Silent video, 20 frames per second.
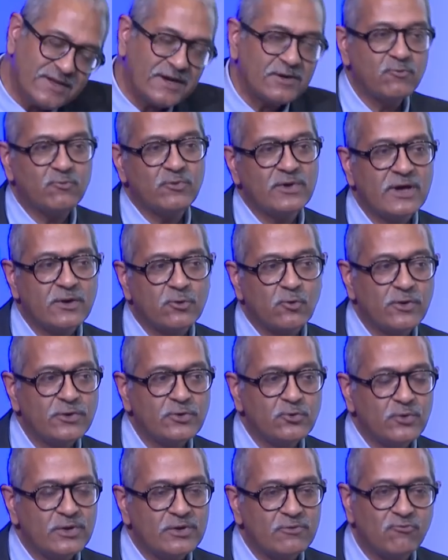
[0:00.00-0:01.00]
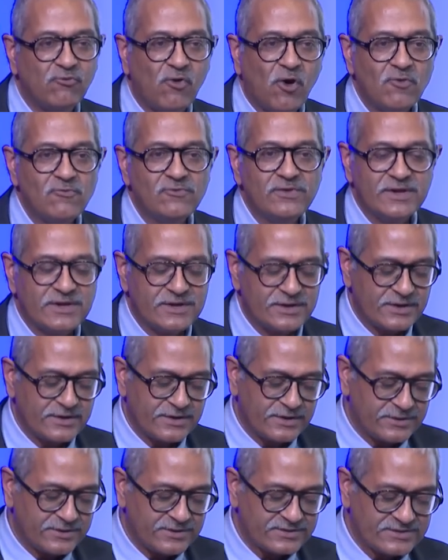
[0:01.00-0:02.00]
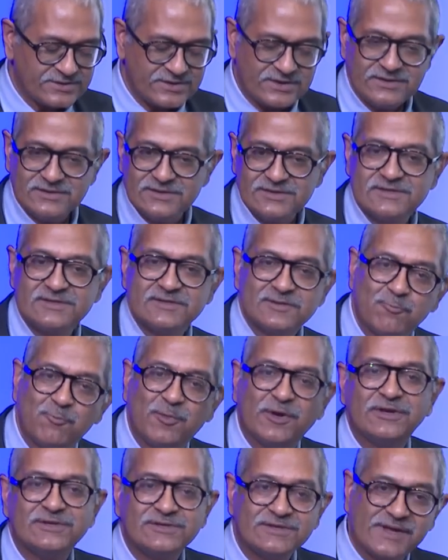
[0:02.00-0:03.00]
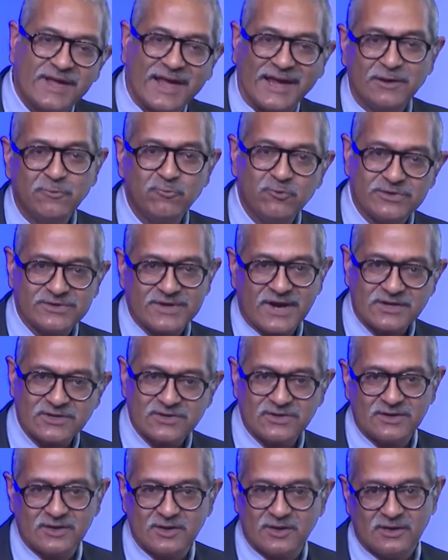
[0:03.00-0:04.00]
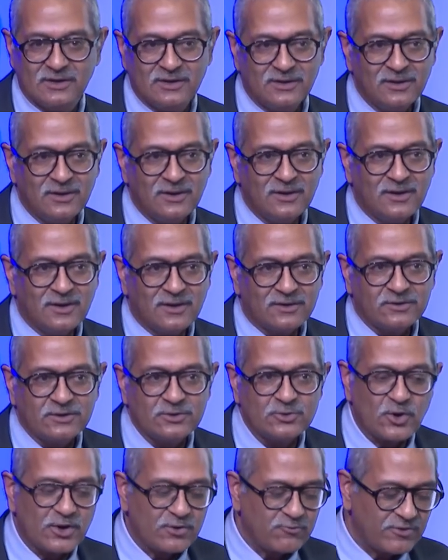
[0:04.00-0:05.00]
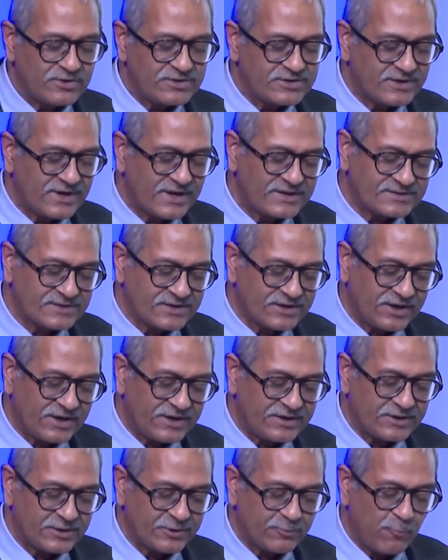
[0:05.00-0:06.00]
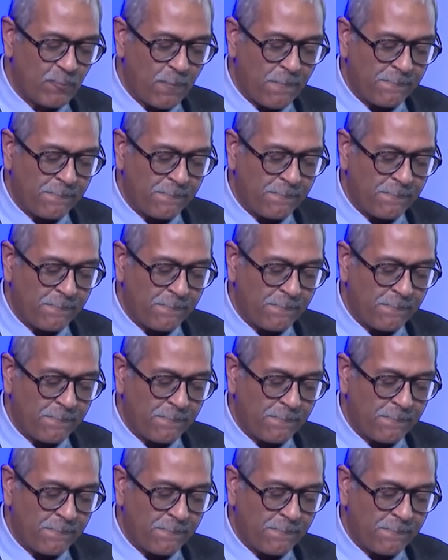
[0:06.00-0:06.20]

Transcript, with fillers: that we are going to involve the Indian industry. This is the biggest gain which actually the joint venture has created.